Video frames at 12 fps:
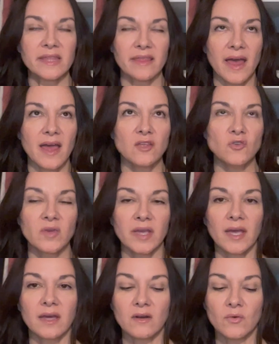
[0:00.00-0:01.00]
that you
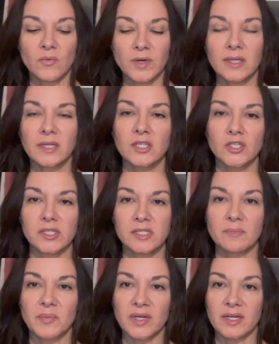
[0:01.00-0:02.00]
can really
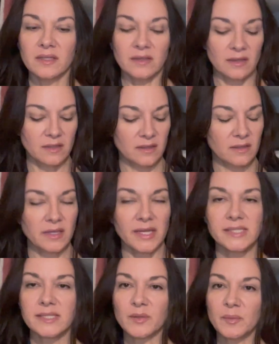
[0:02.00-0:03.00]
just put in
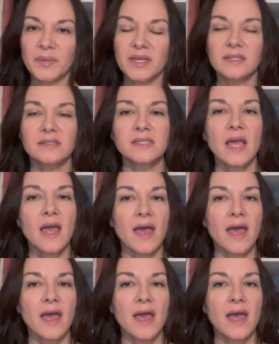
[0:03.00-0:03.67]
nice little bins